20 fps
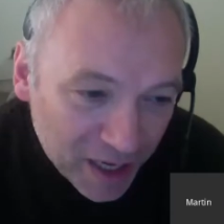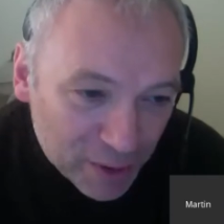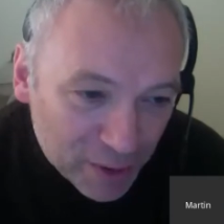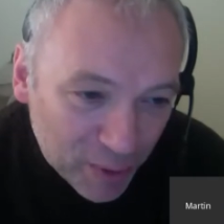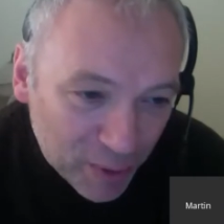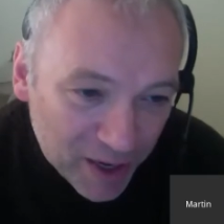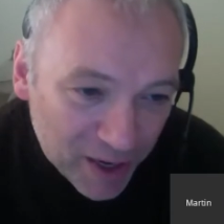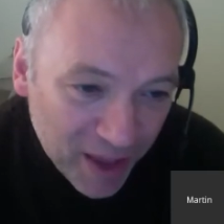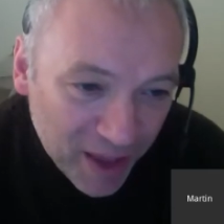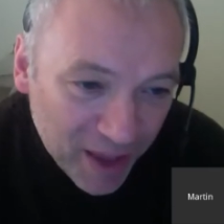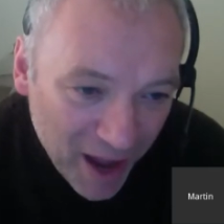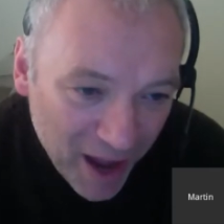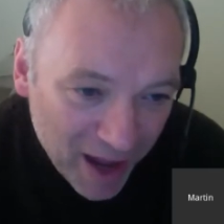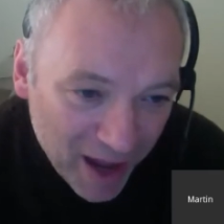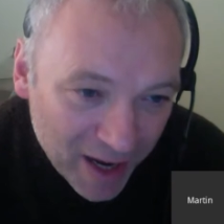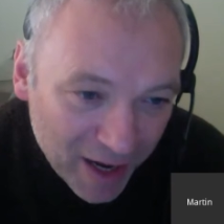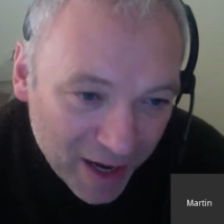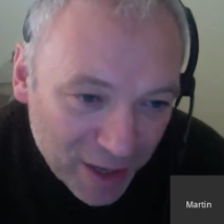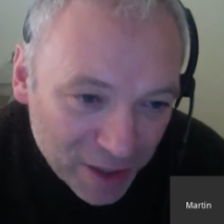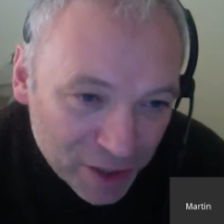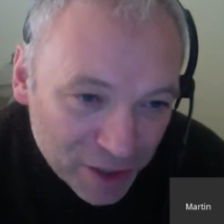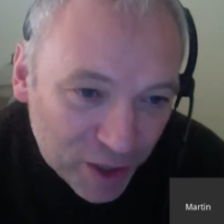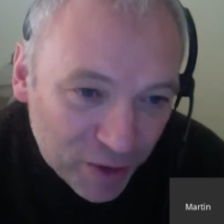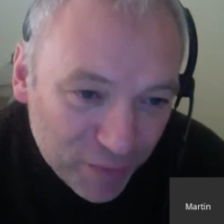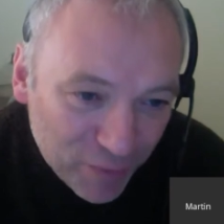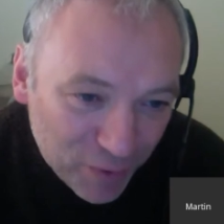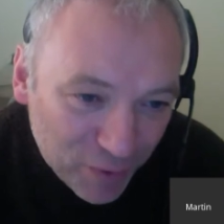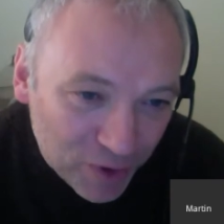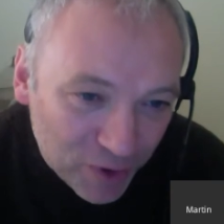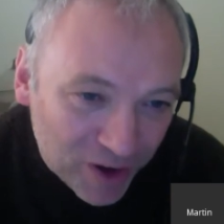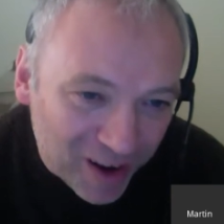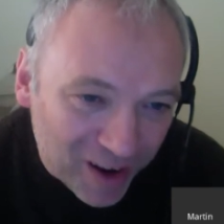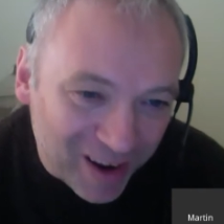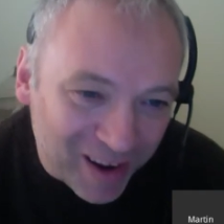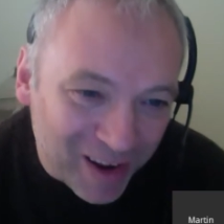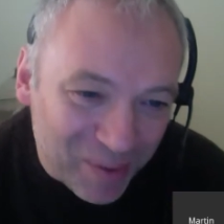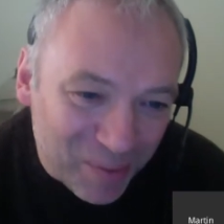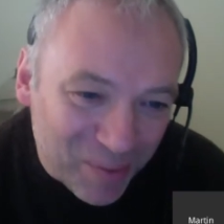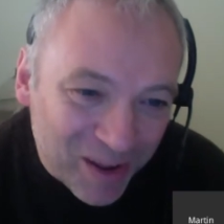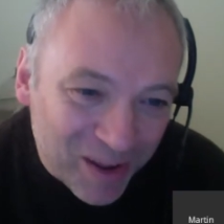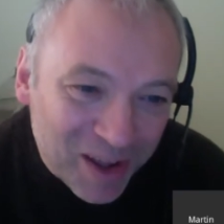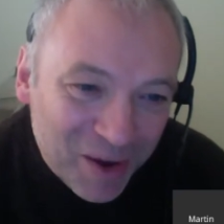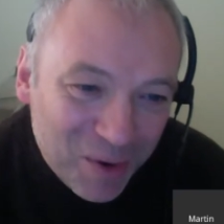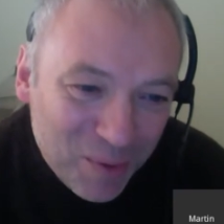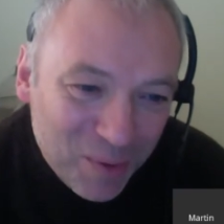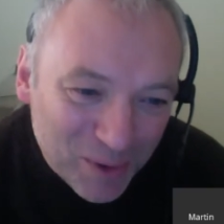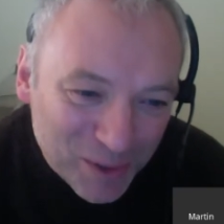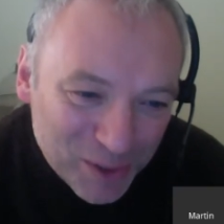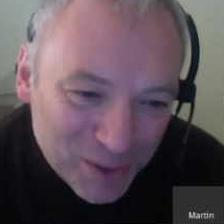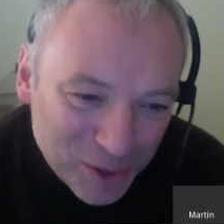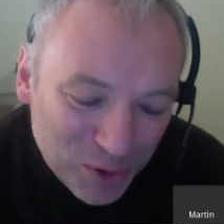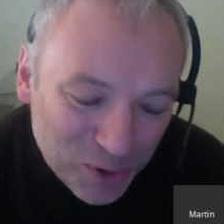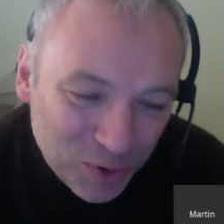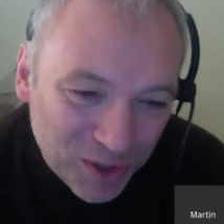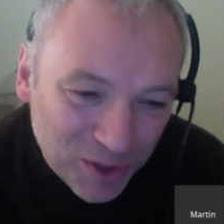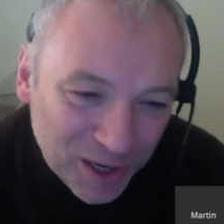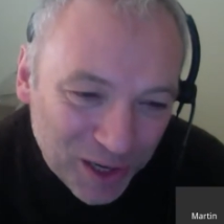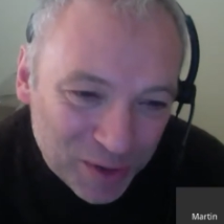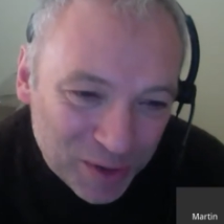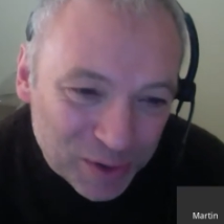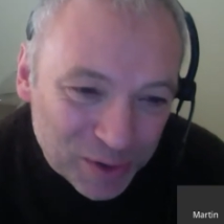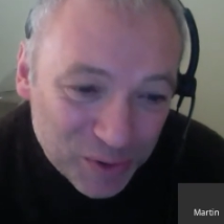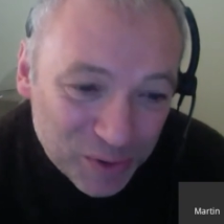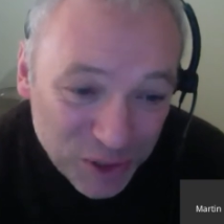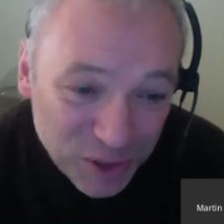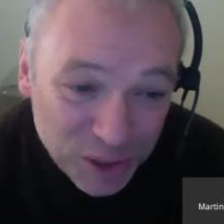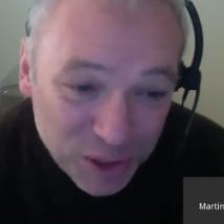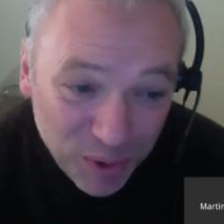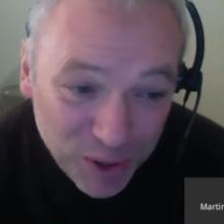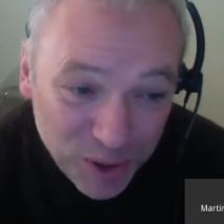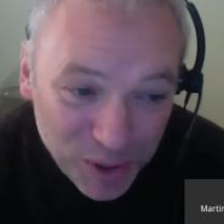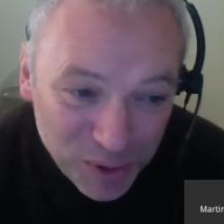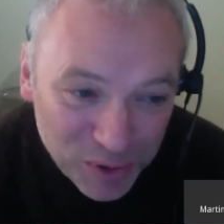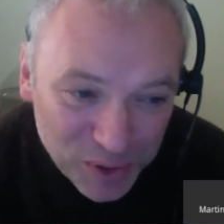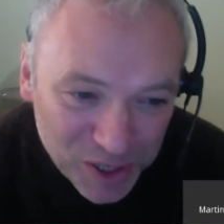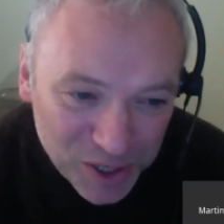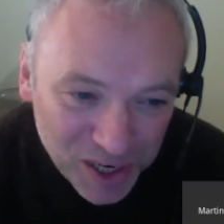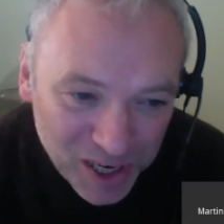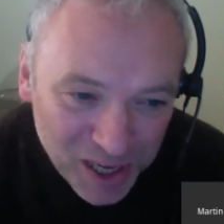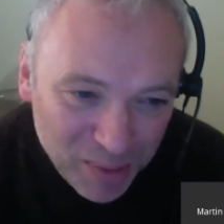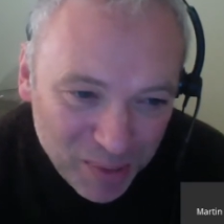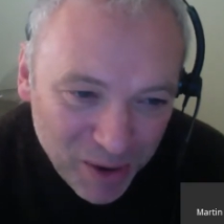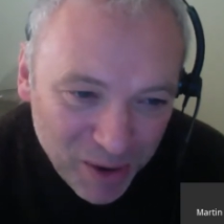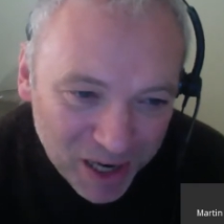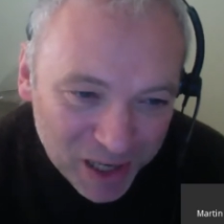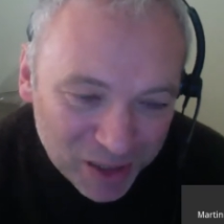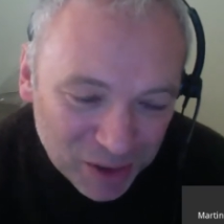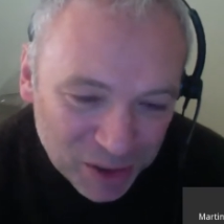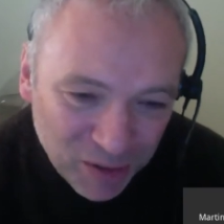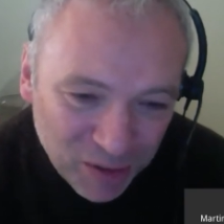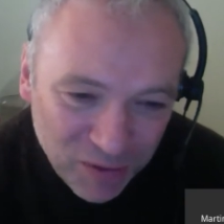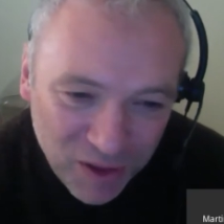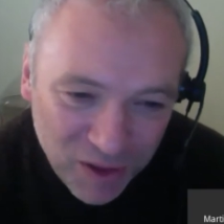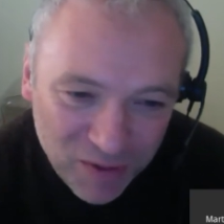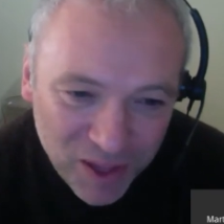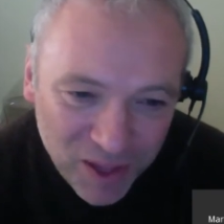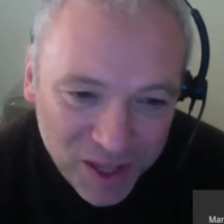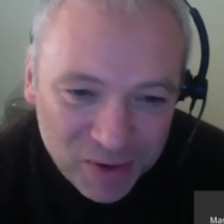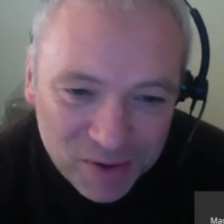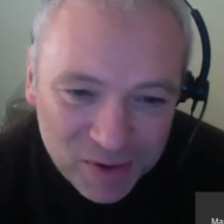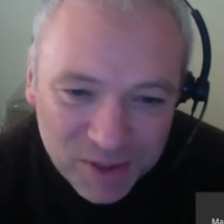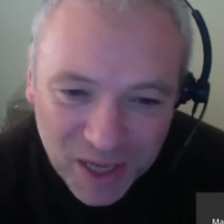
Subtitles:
away their age, their full name, what school they go to, just by using an email address. If they use that